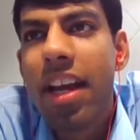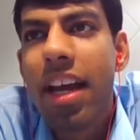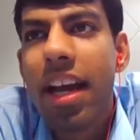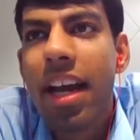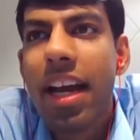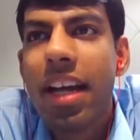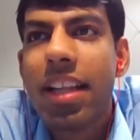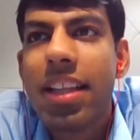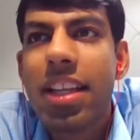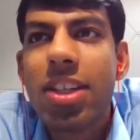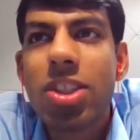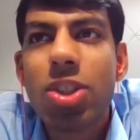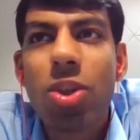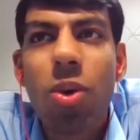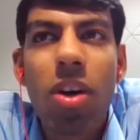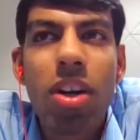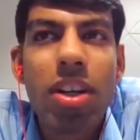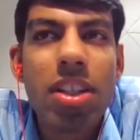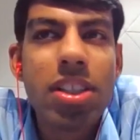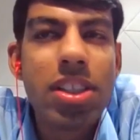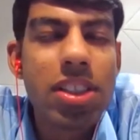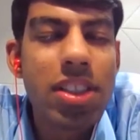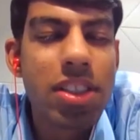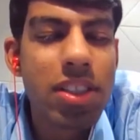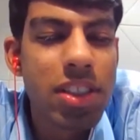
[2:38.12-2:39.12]
And that
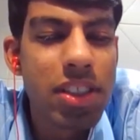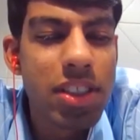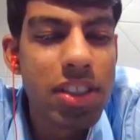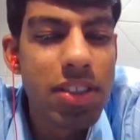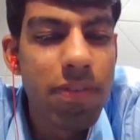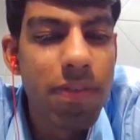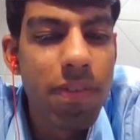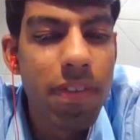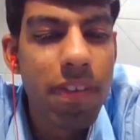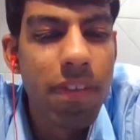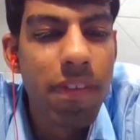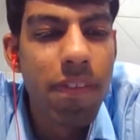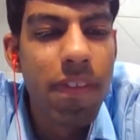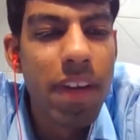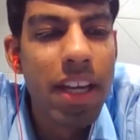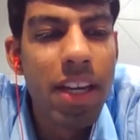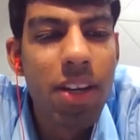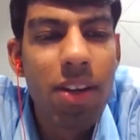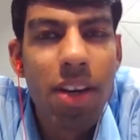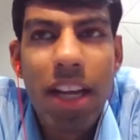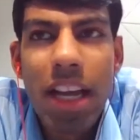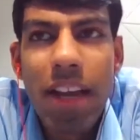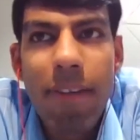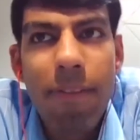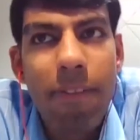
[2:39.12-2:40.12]
shortlists
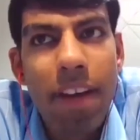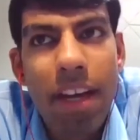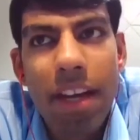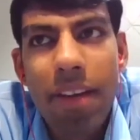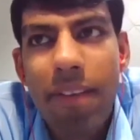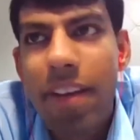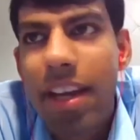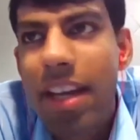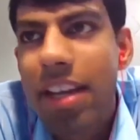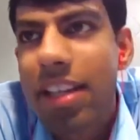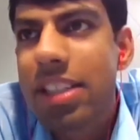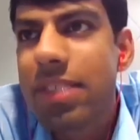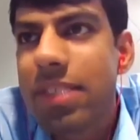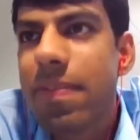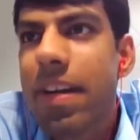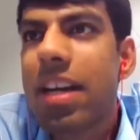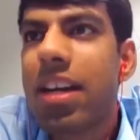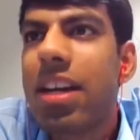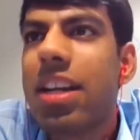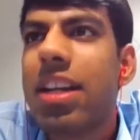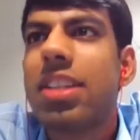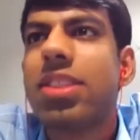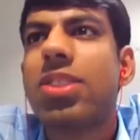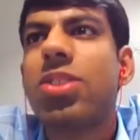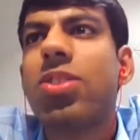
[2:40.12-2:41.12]
vary on like various
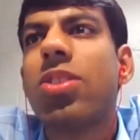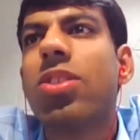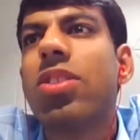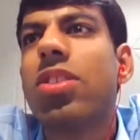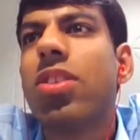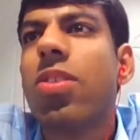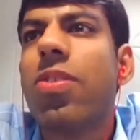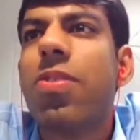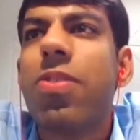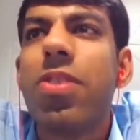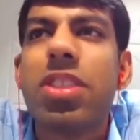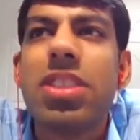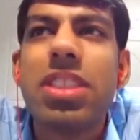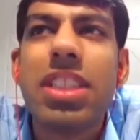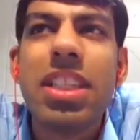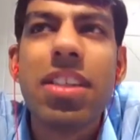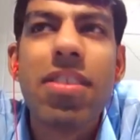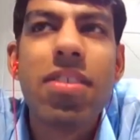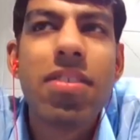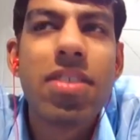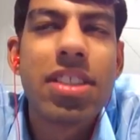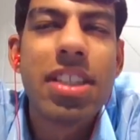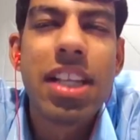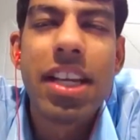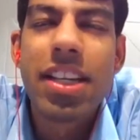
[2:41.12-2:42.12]
metrics on your office
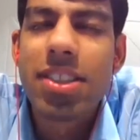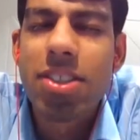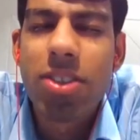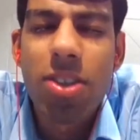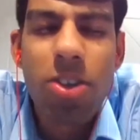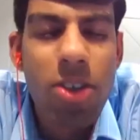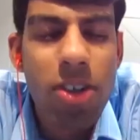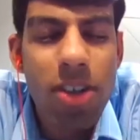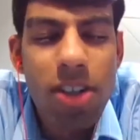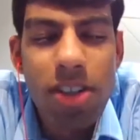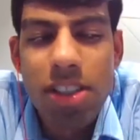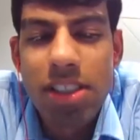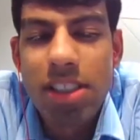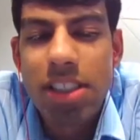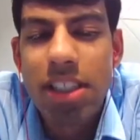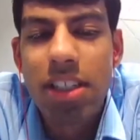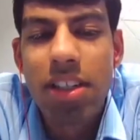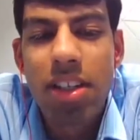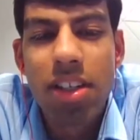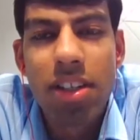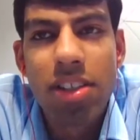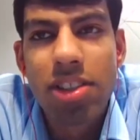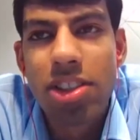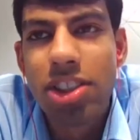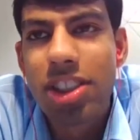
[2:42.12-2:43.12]
CV, like scores,
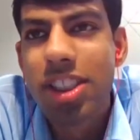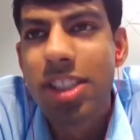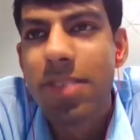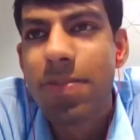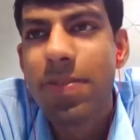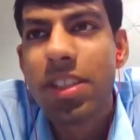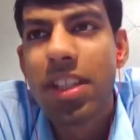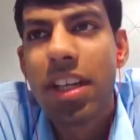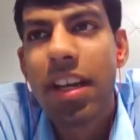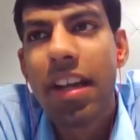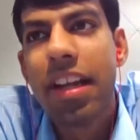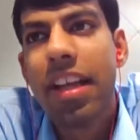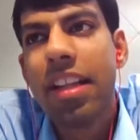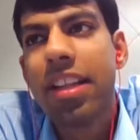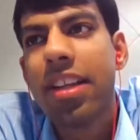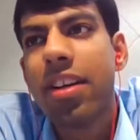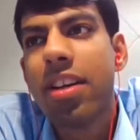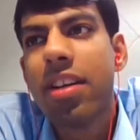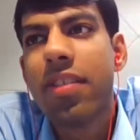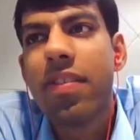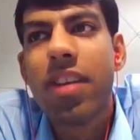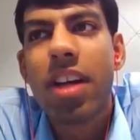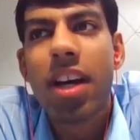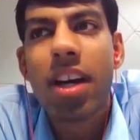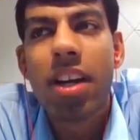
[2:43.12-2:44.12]
internships that
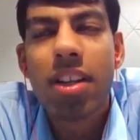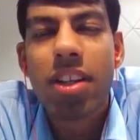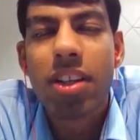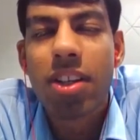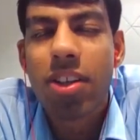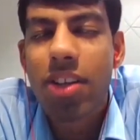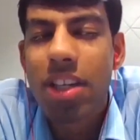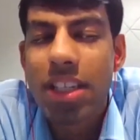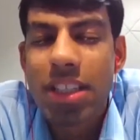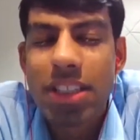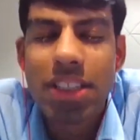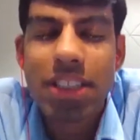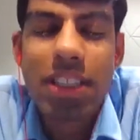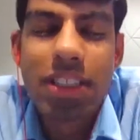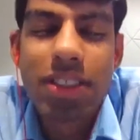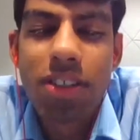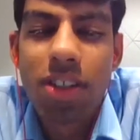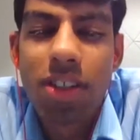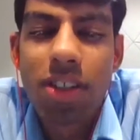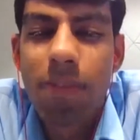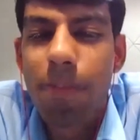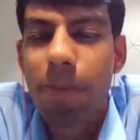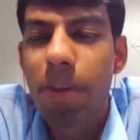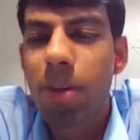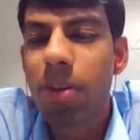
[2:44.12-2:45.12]
you've done, your ECS
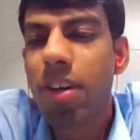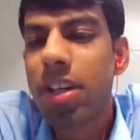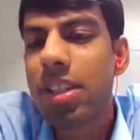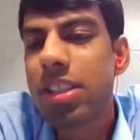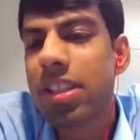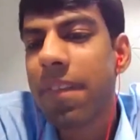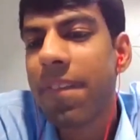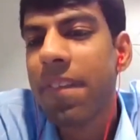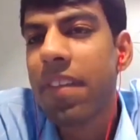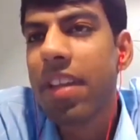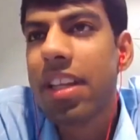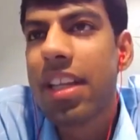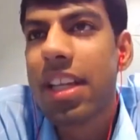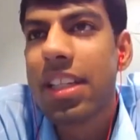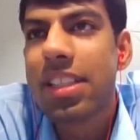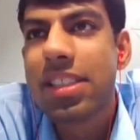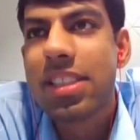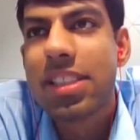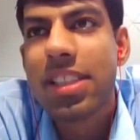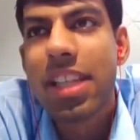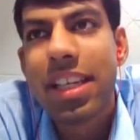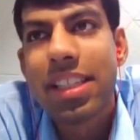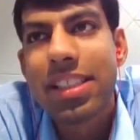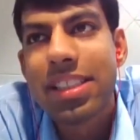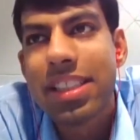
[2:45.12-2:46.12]
and your POS.
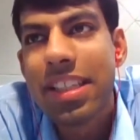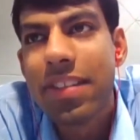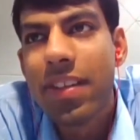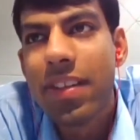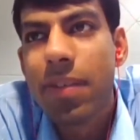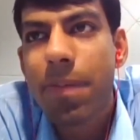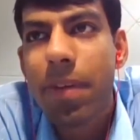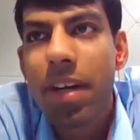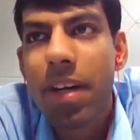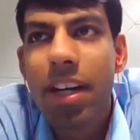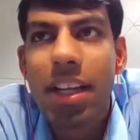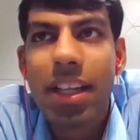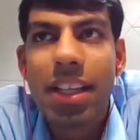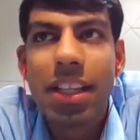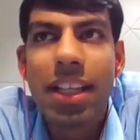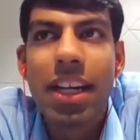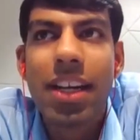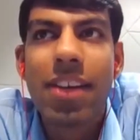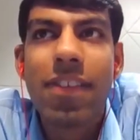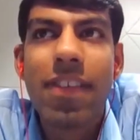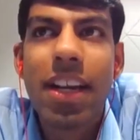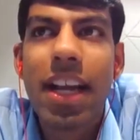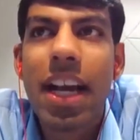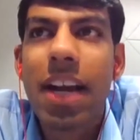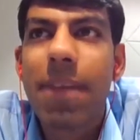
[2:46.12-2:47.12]
That's like CV building
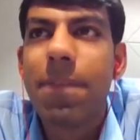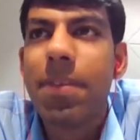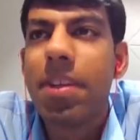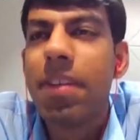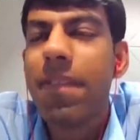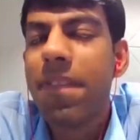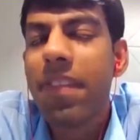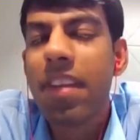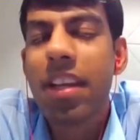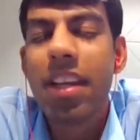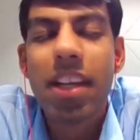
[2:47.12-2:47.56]
that will happen.